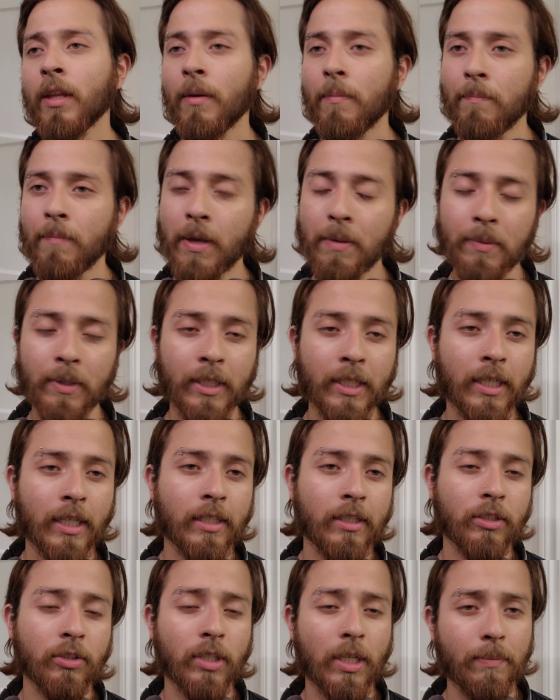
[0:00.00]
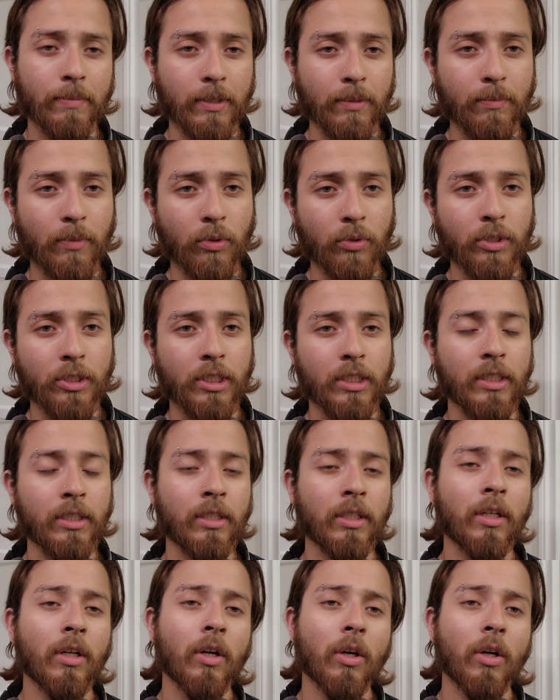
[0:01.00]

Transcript: Maybe he had a trapped emotion